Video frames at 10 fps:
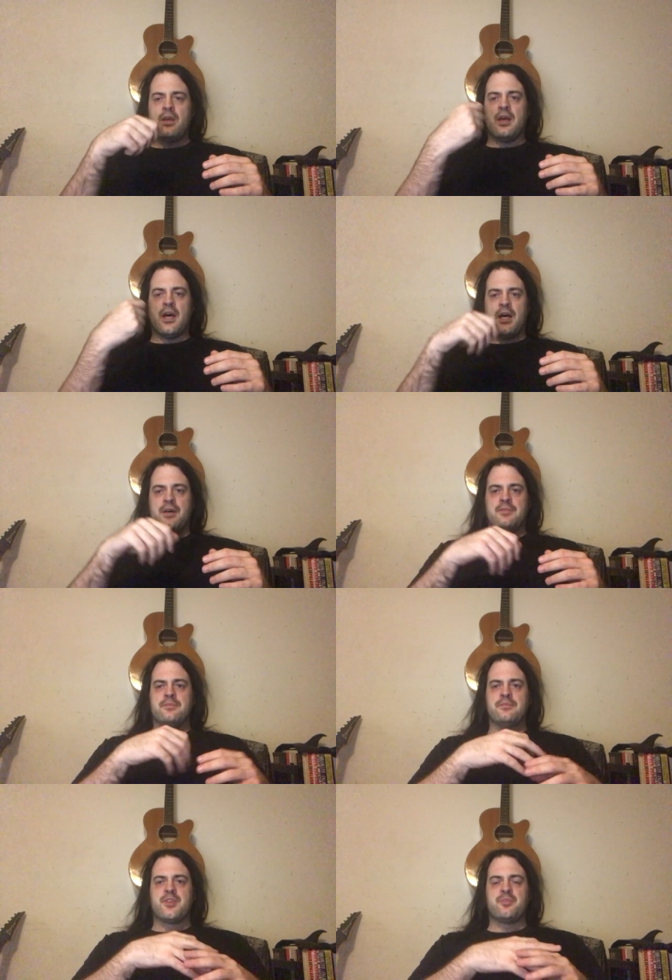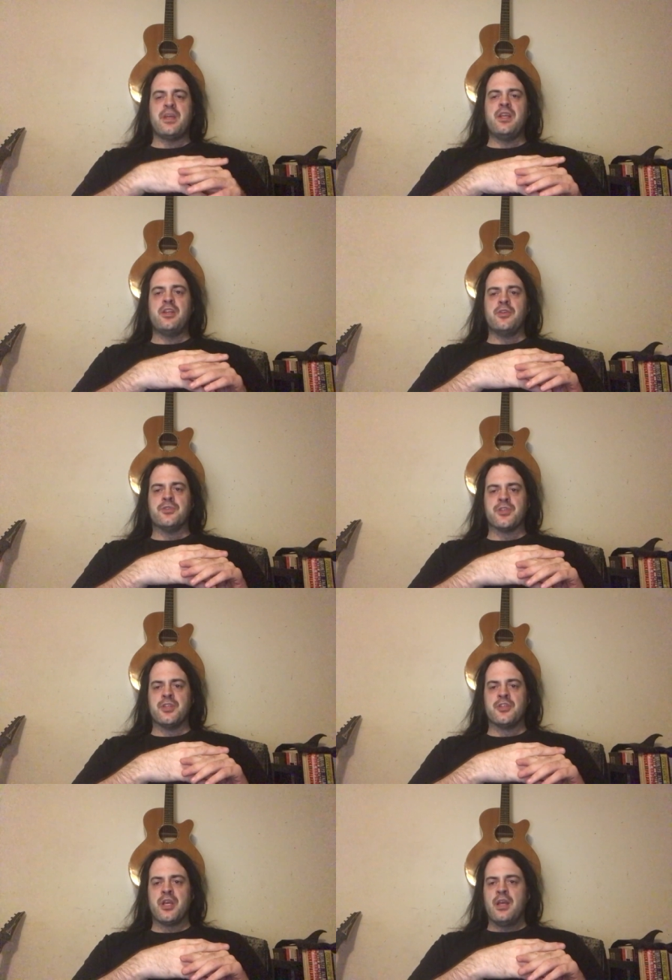uh, speed
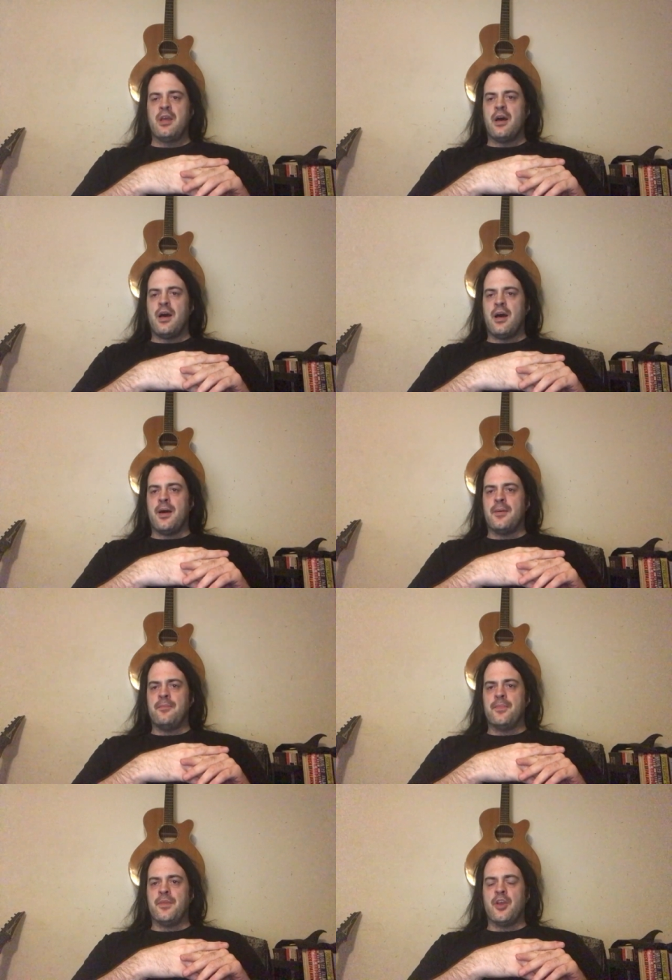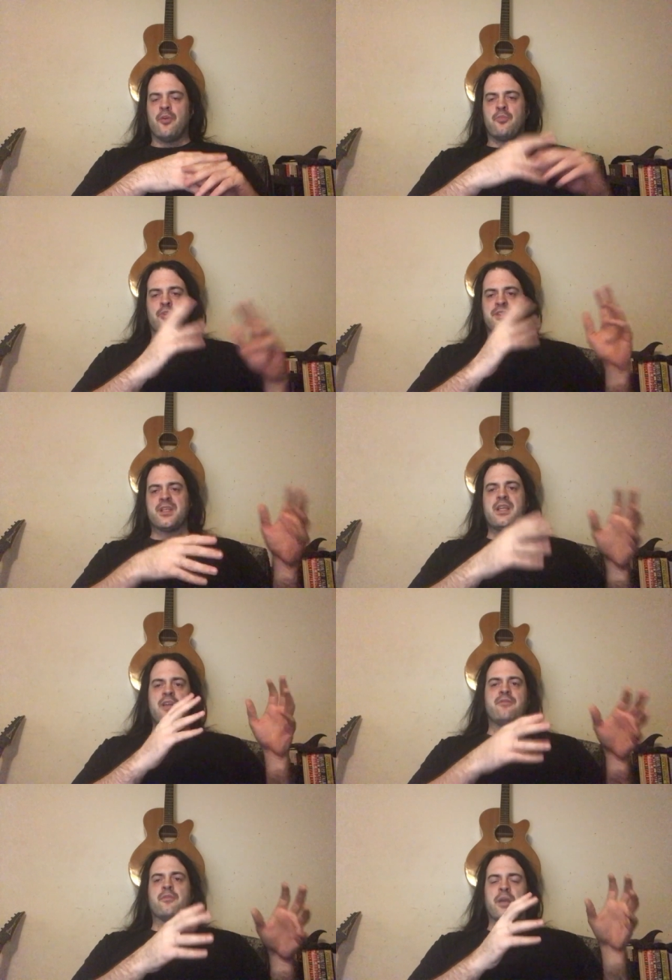usage. Um, you know, present
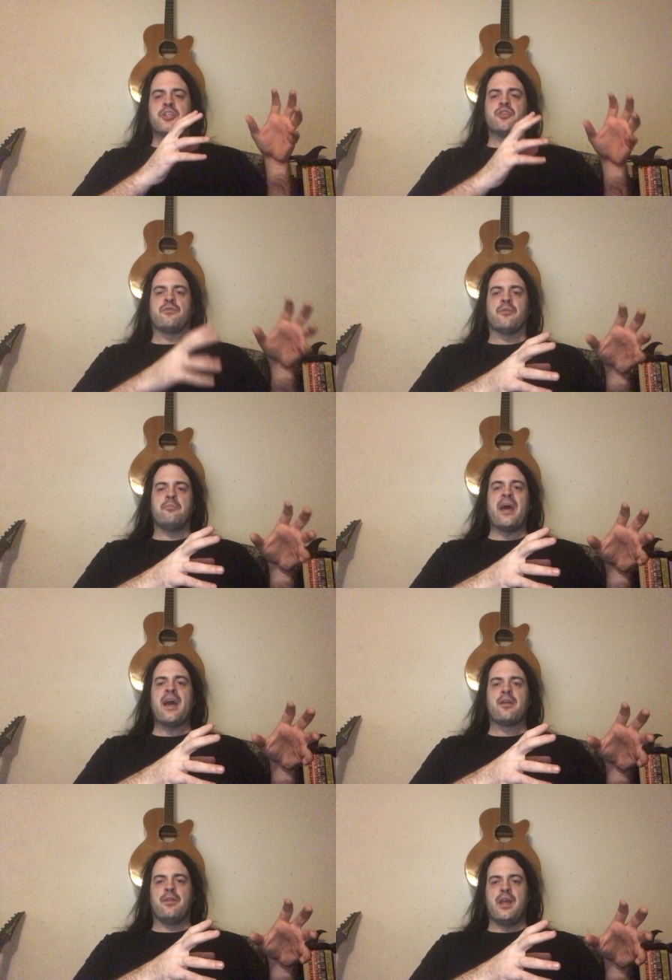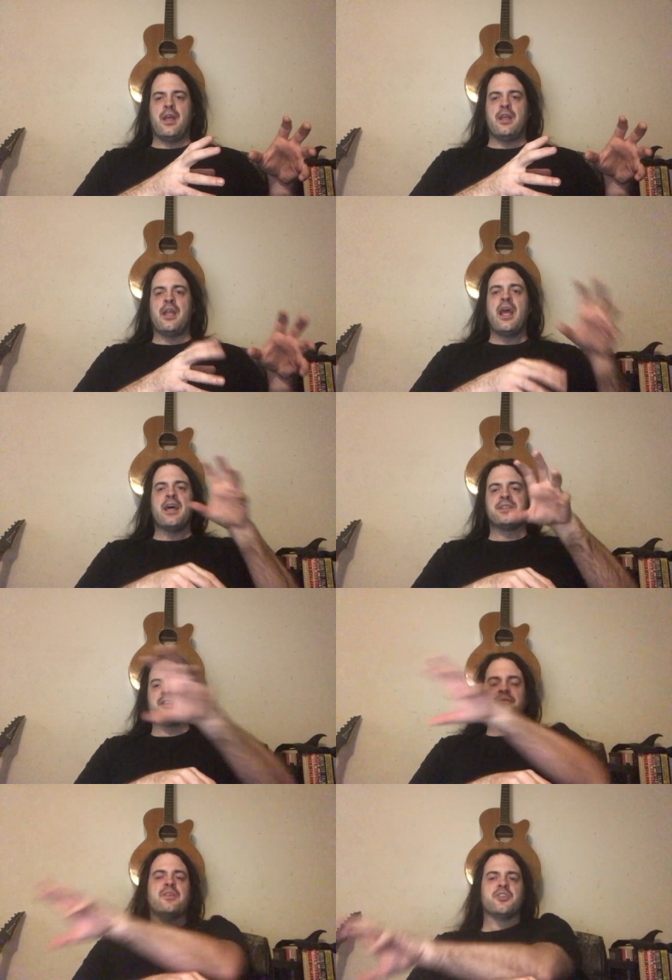information from back then as
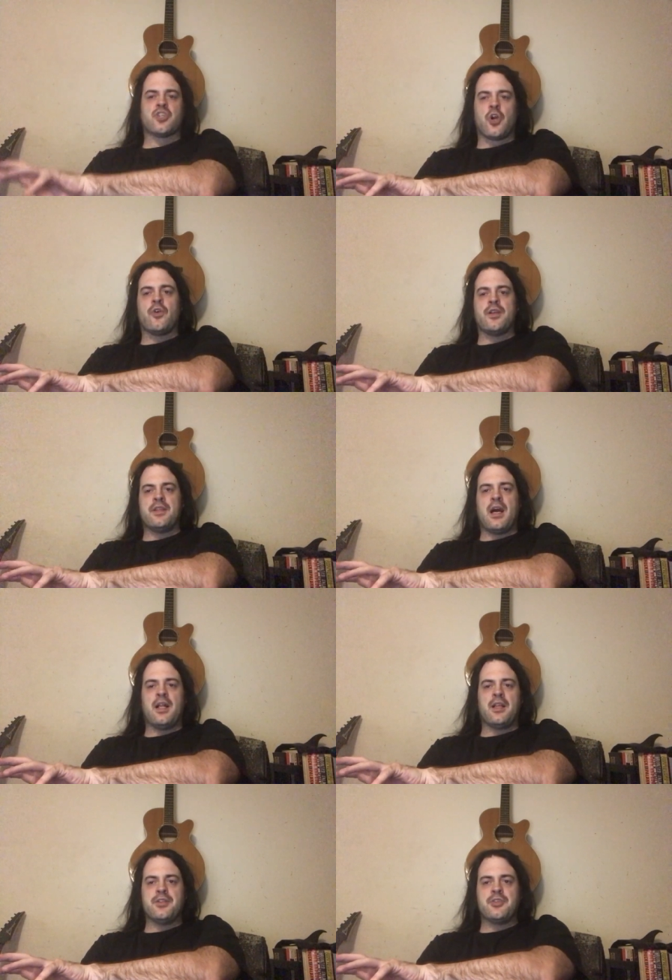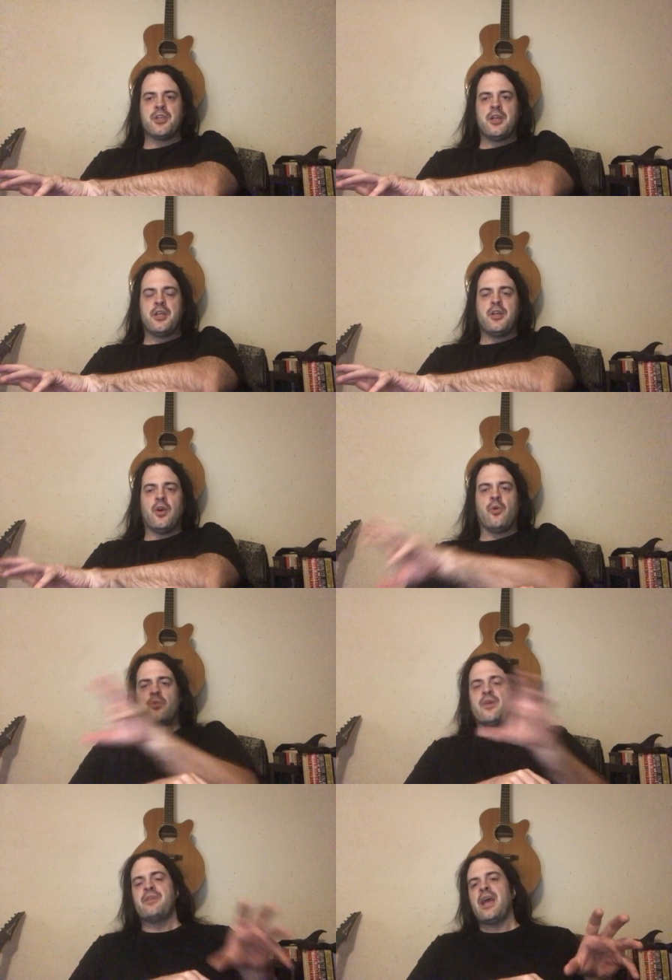if it is current knowledge. You know,
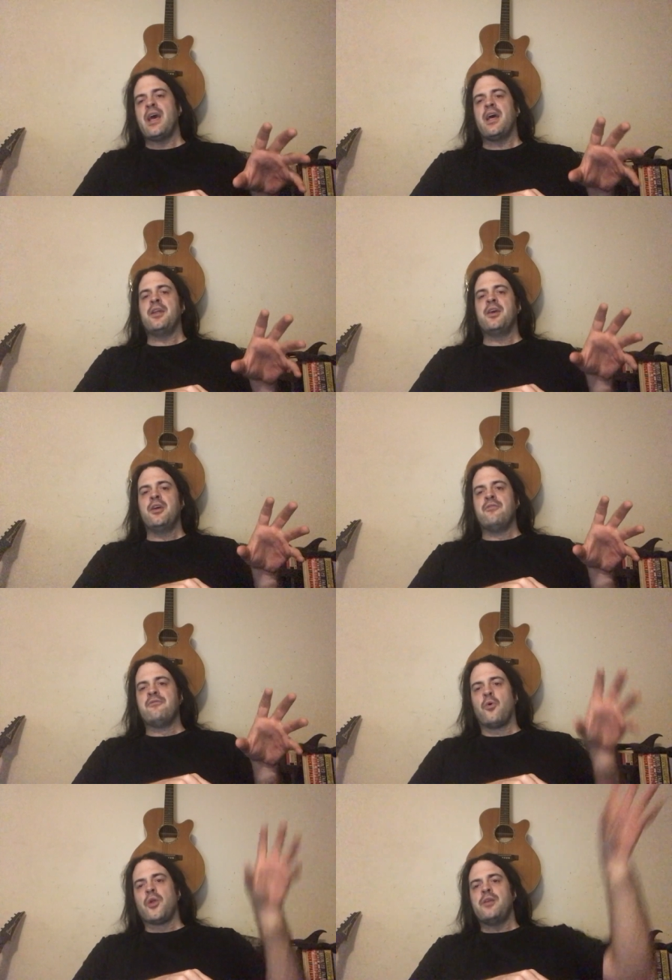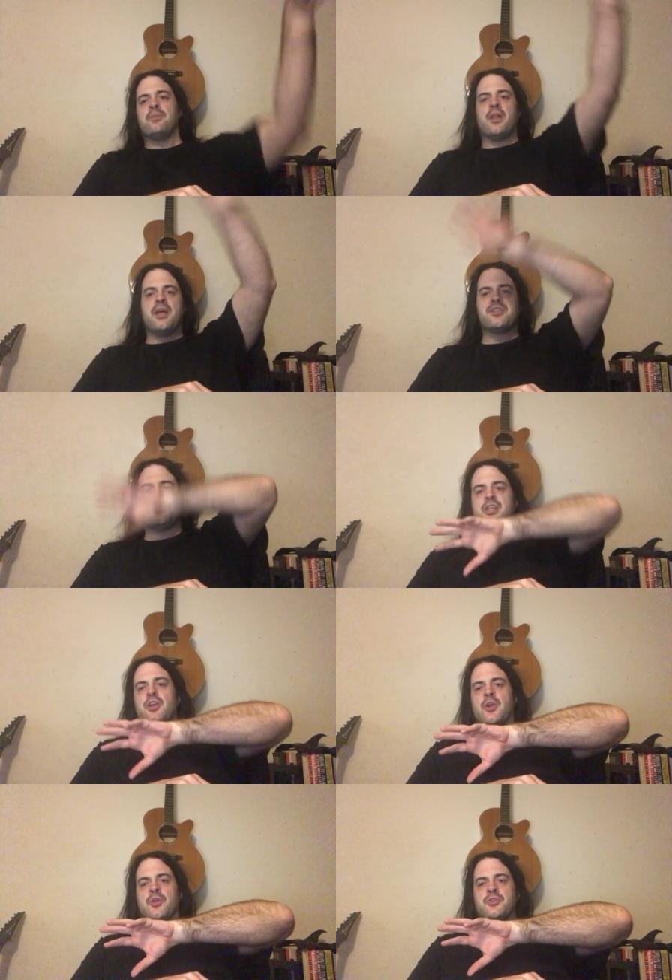when we've had 40 plus
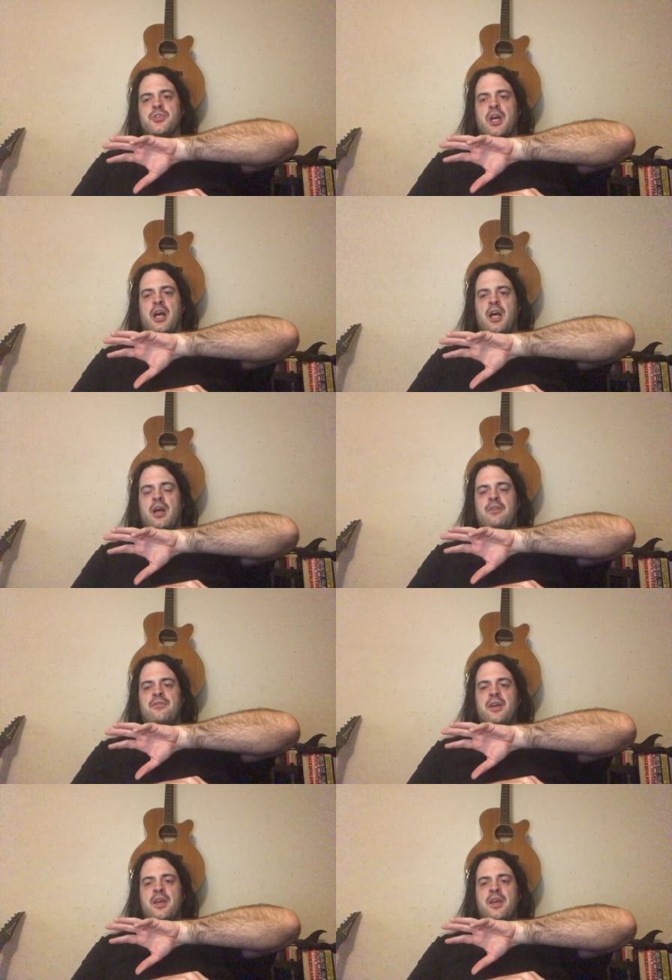years of